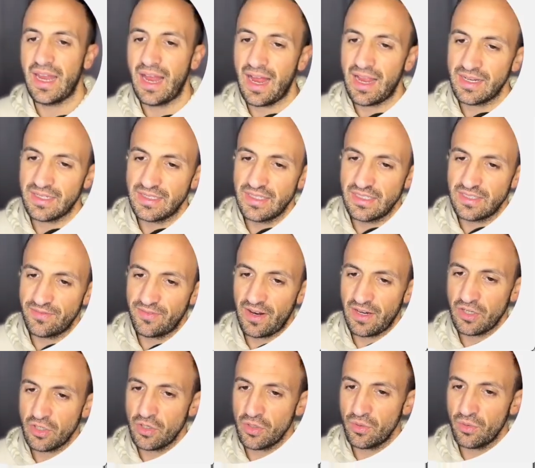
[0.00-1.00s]
has this
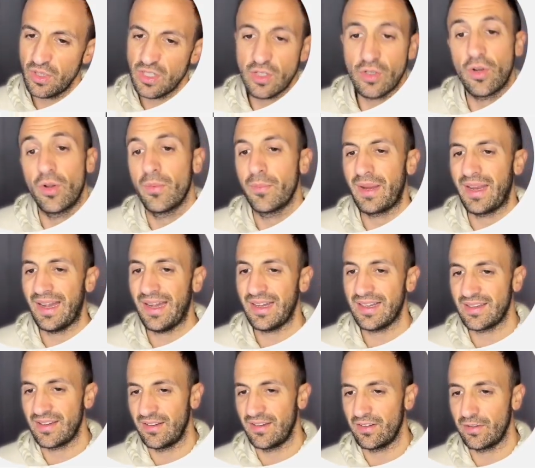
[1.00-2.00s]
function which is called maintenance
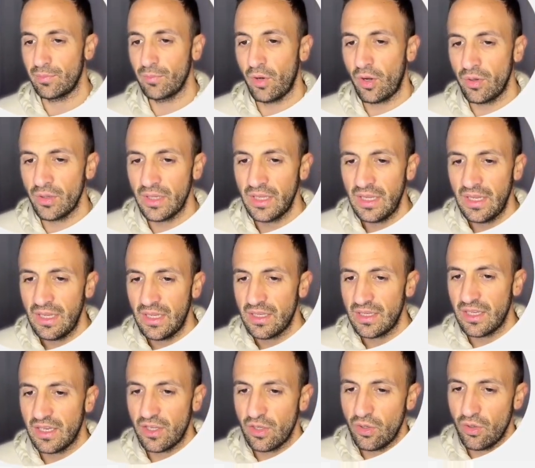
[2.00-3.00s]
mode,
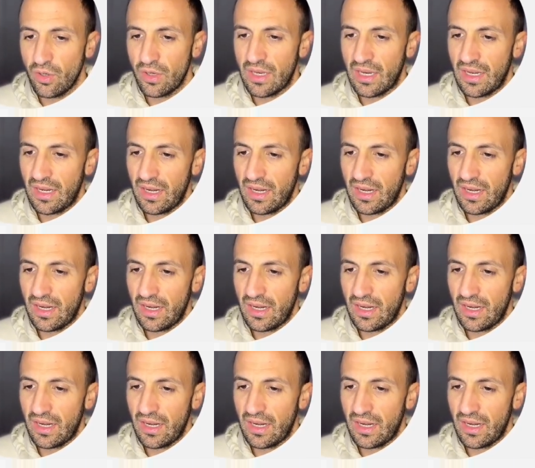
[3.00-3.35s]
that you can